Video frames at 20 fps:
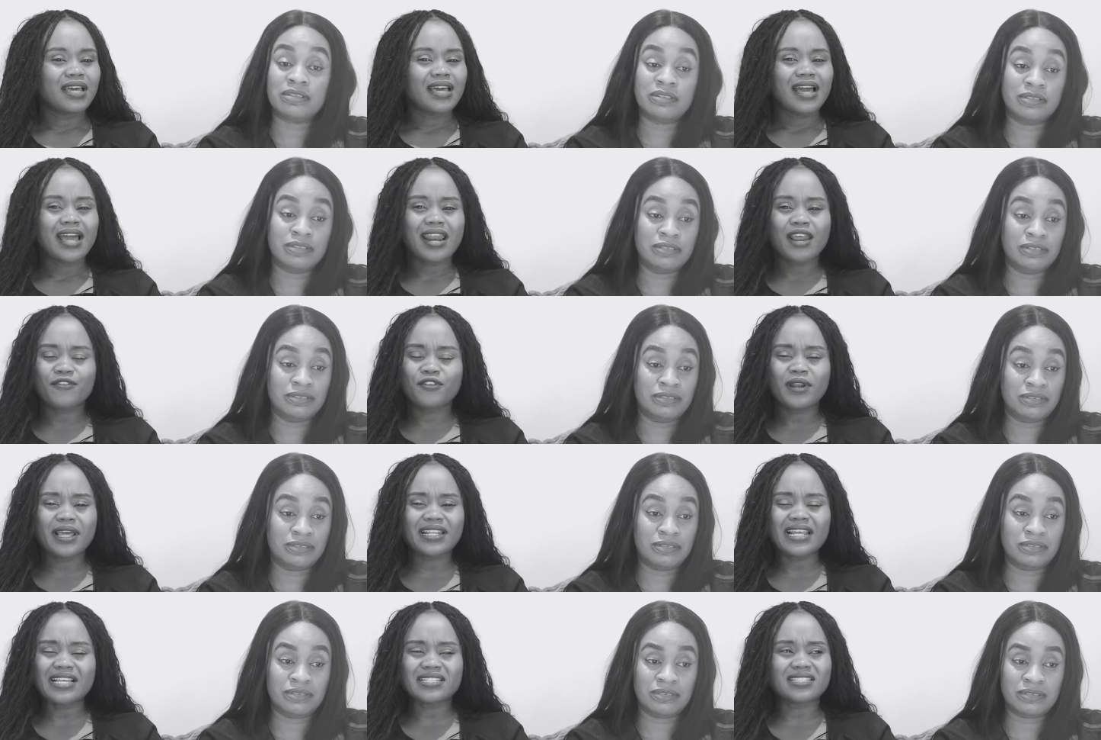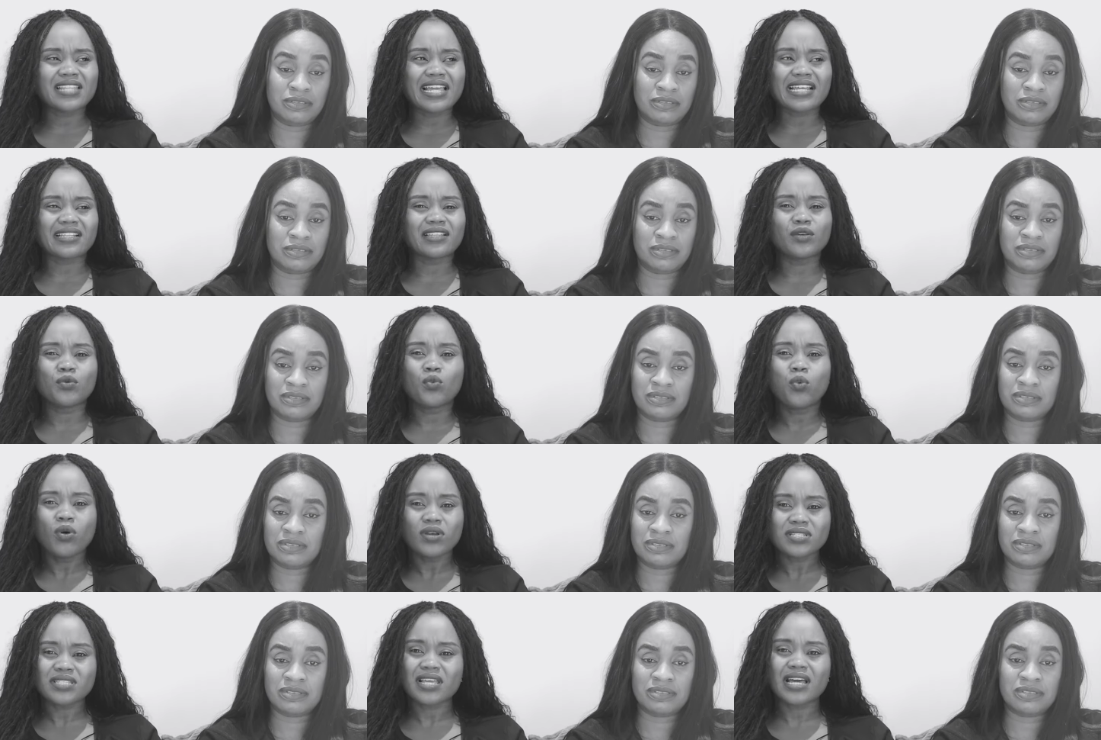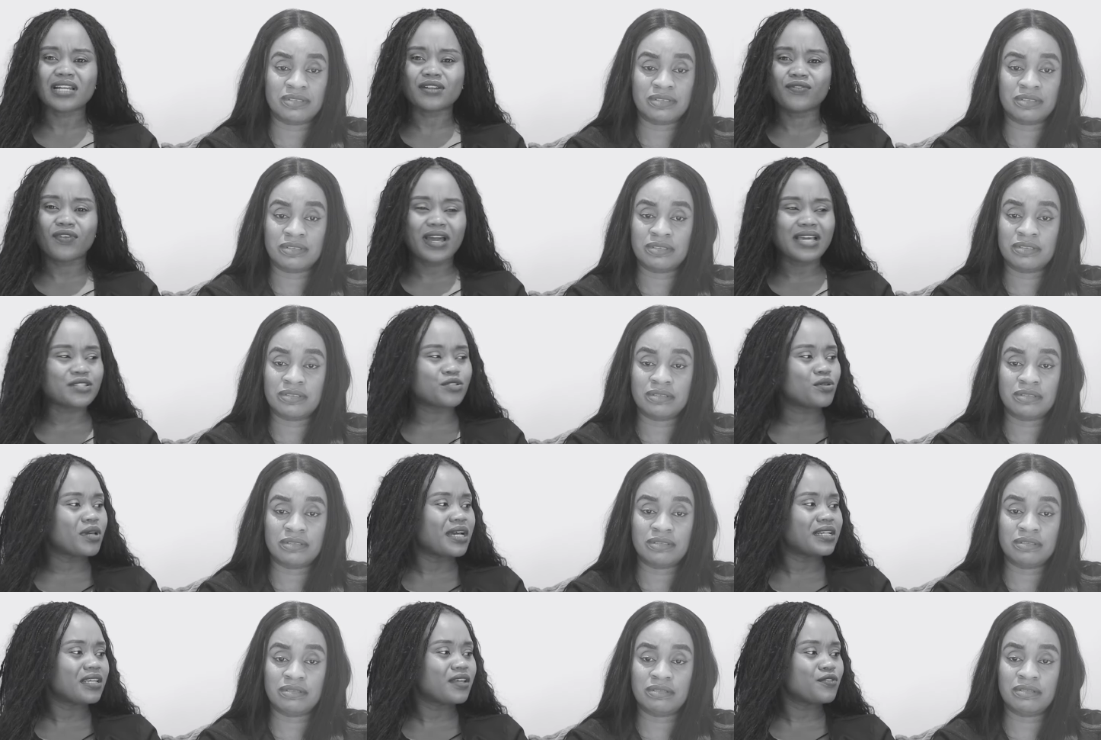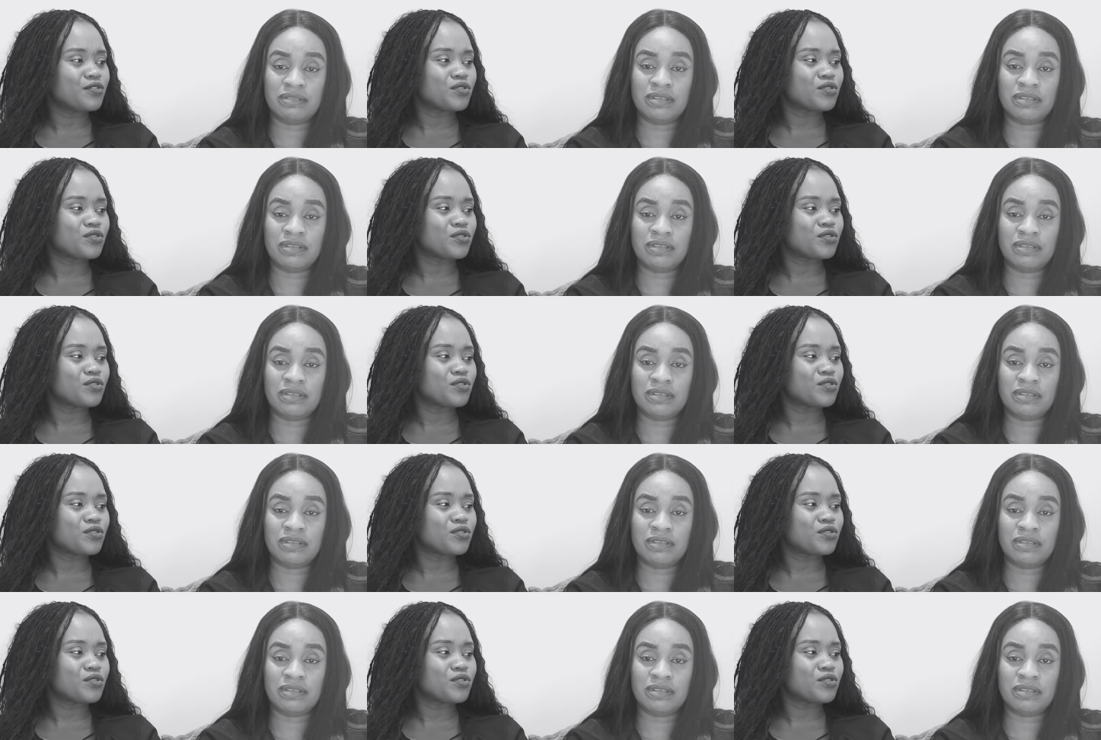Speaker 1: And I feel like that's like the worst advice you can give